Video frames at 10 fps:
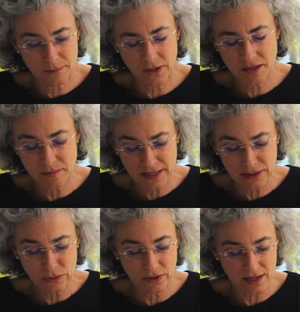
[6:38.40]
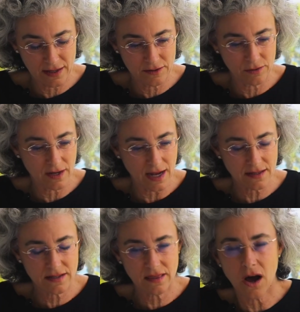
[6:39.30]
brings me to the
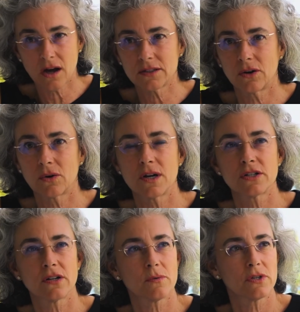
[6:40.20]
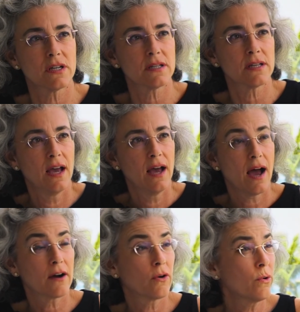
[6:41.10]
next thought or question, which is a
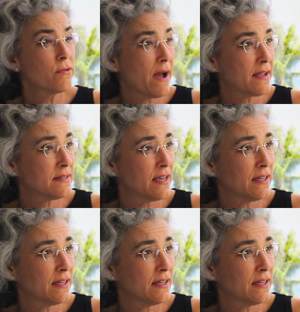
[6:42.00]
growth mindset.